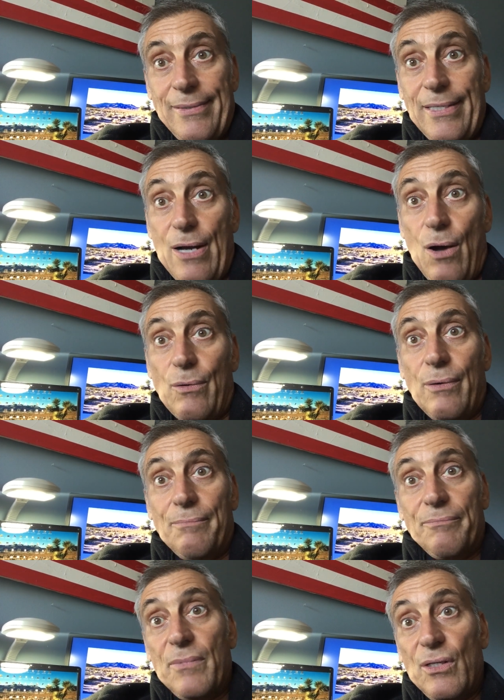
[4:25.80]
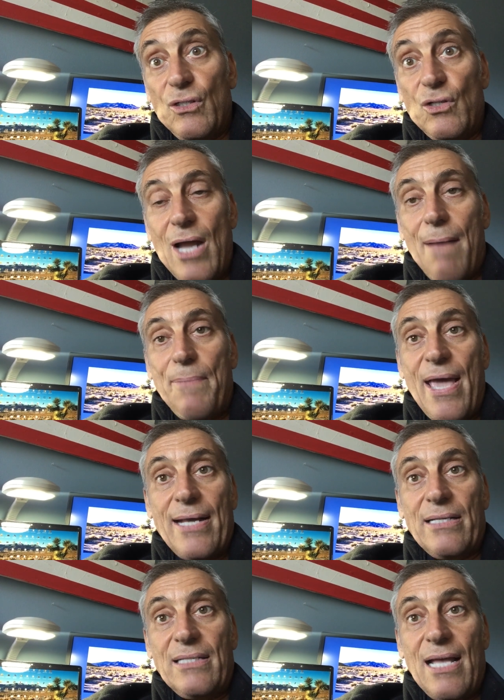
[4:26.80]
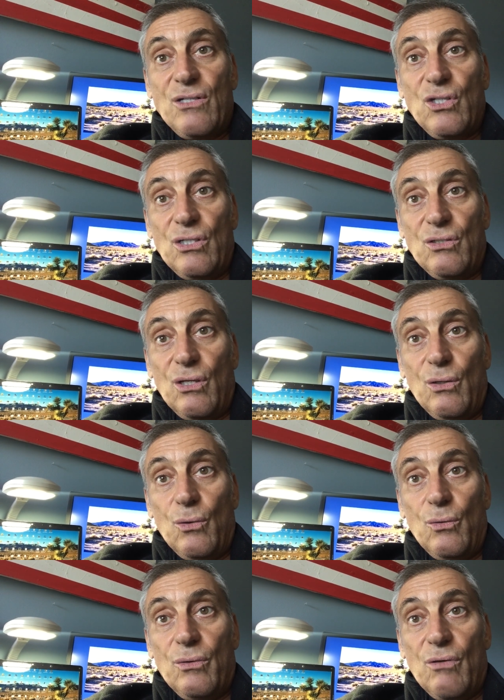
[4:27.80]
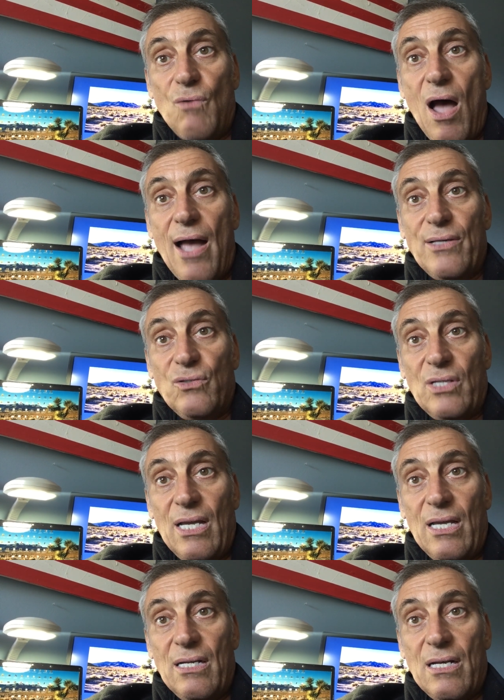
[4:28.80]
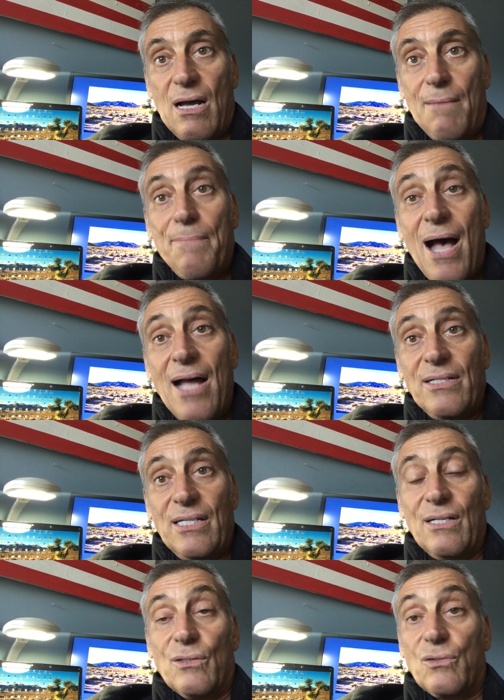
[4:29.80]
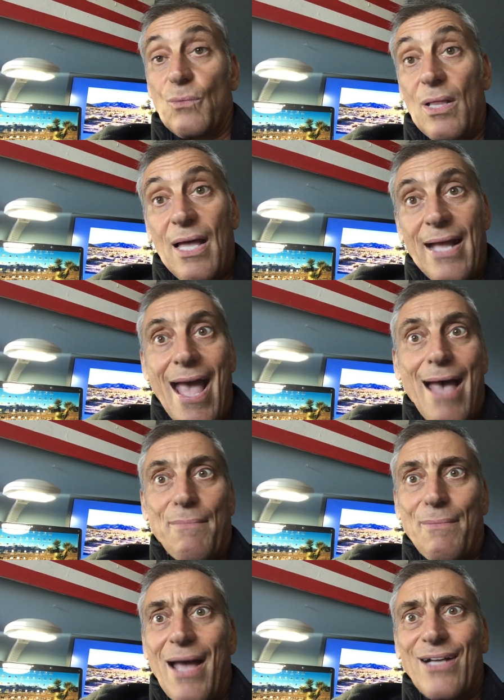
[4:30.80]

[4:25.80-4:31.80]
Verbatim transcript: you know, you're not paying attention to the rise in uh, bond yields. Well, I am. I'm